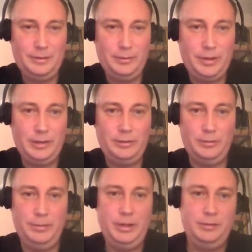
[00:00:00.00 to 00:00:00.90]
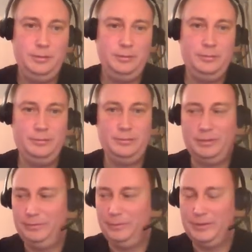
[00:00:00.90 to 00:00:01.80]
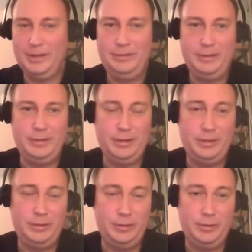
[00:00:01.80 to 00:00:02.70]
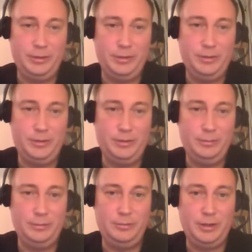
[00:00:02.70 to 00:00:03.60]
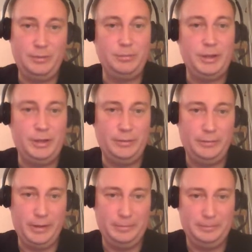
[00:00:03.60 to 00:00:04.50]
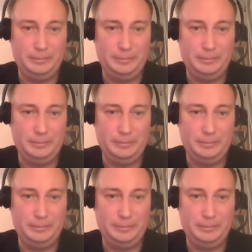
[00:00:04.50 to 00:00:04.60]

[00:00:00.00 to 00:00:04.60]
You get your bill for something that you assume to be completely free.